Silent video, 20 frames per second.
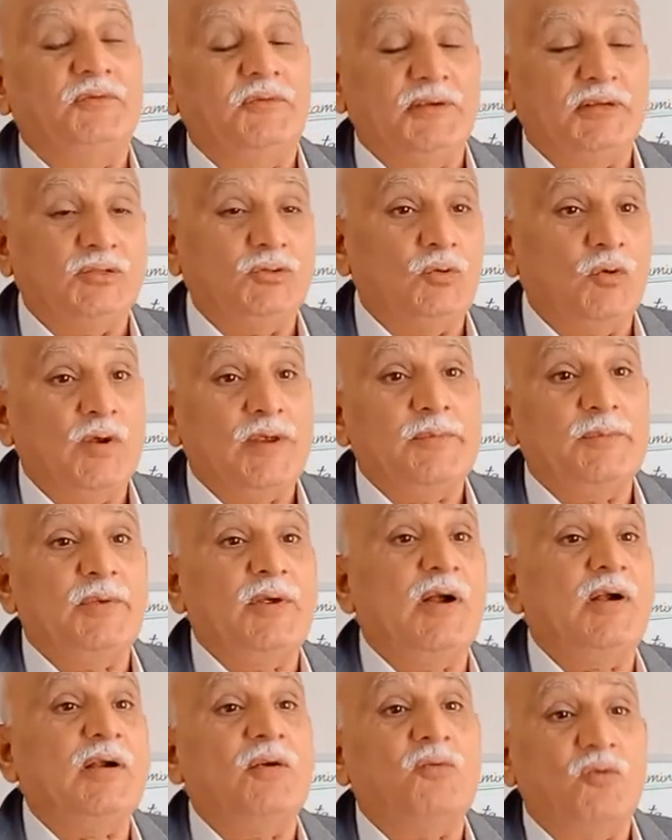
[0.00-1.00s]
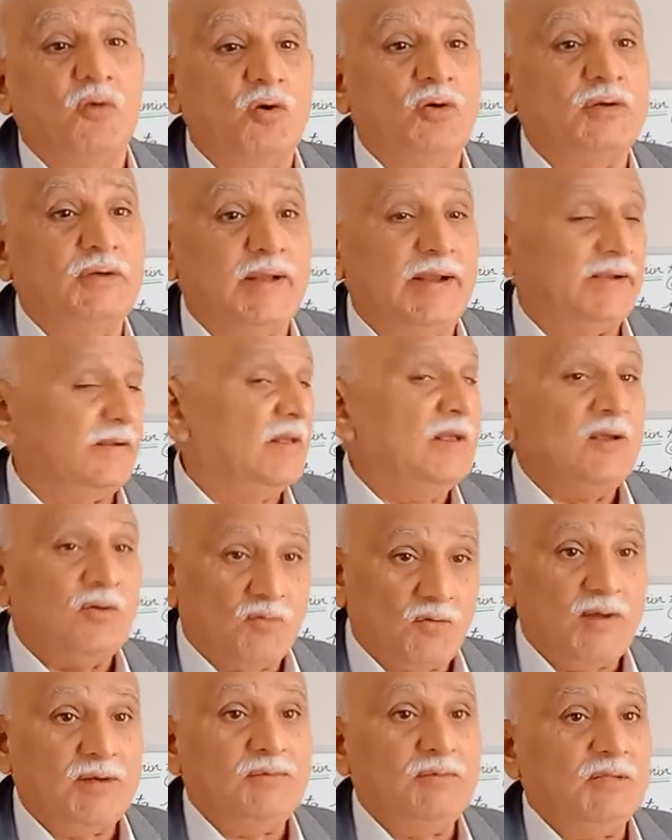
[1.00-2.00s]
If it is going beyond a fortnight,
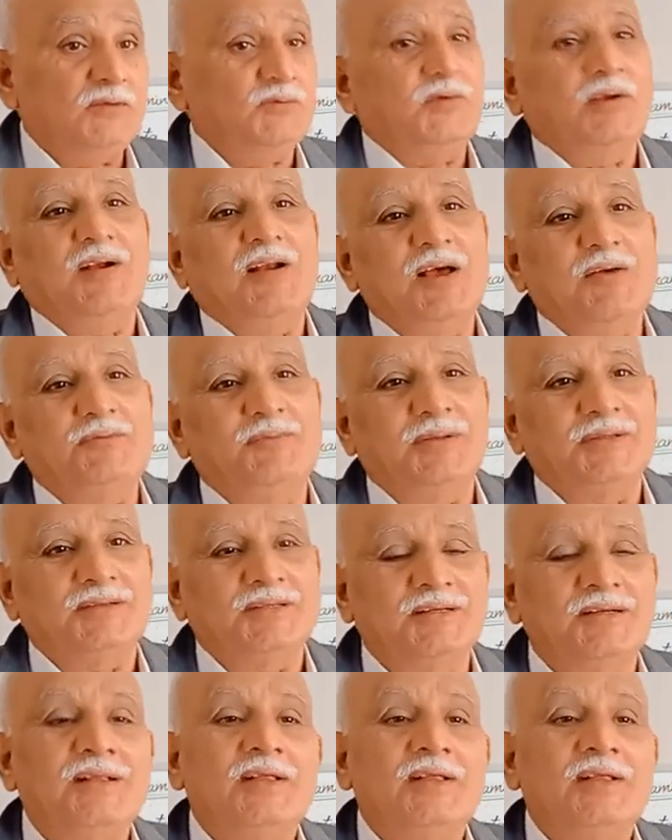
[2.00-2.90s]
1 month, 1.5 month,